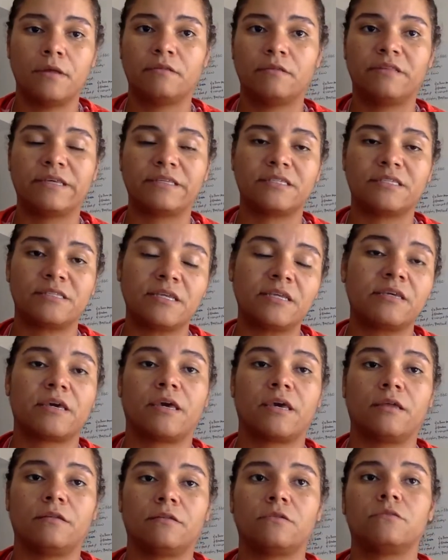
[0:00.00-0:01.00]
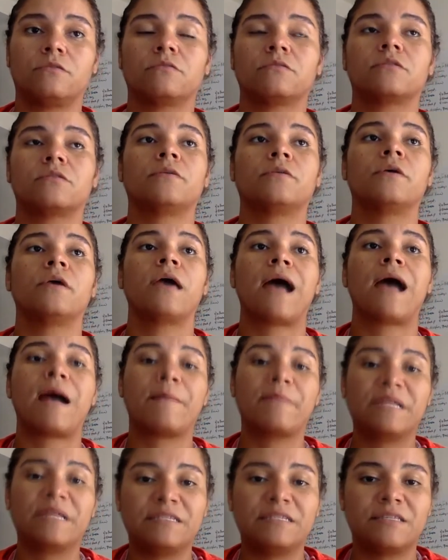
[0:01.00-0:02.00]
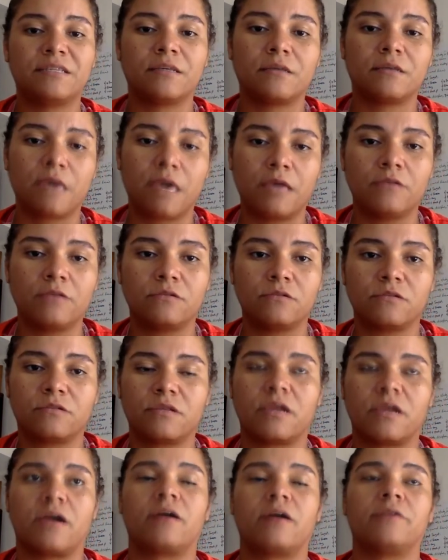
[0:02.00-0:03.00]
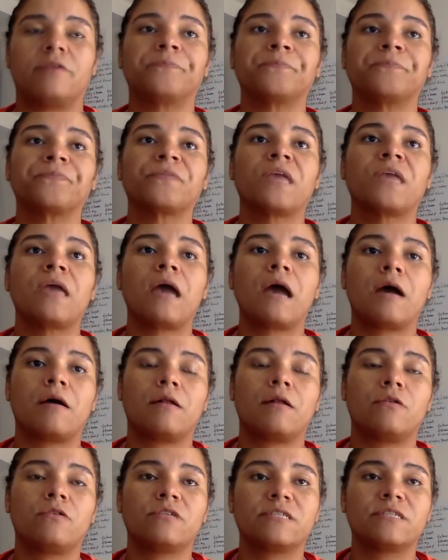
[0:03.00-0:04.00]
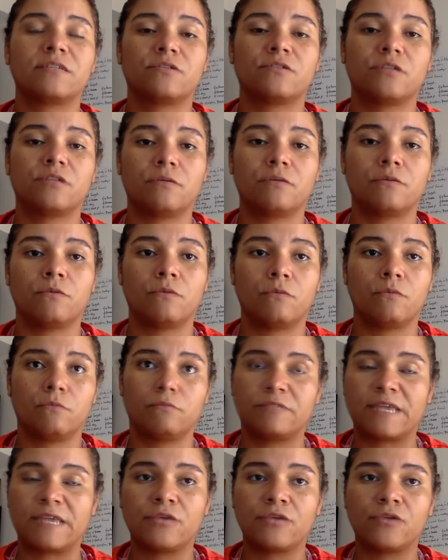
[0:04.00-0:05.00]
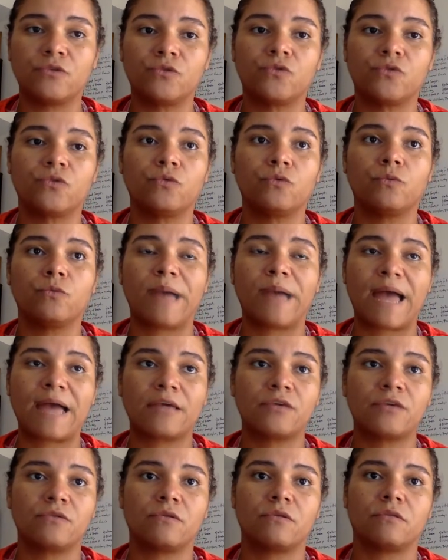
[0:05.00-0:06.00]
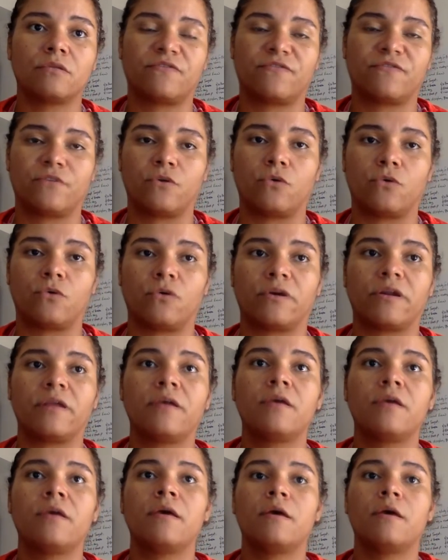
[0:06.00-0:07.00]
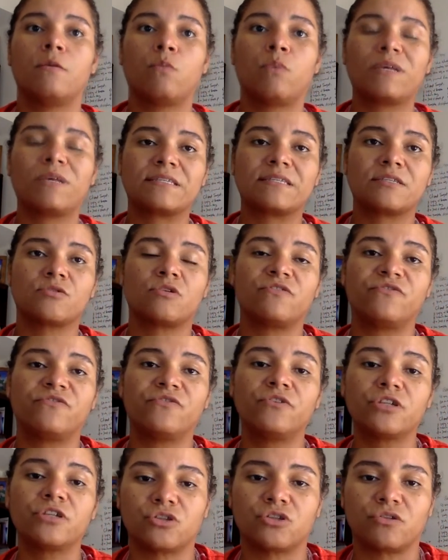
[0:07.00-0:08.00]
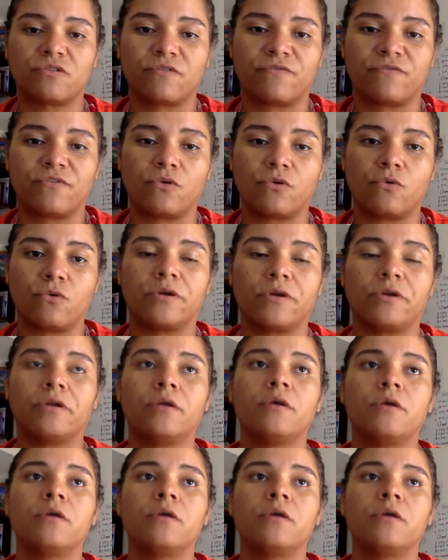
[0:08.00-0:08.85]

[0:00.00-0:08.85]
the sink handles? How many sink handles there are? How long is it going to take you to vacuum the floor? What's the square footage of the floor?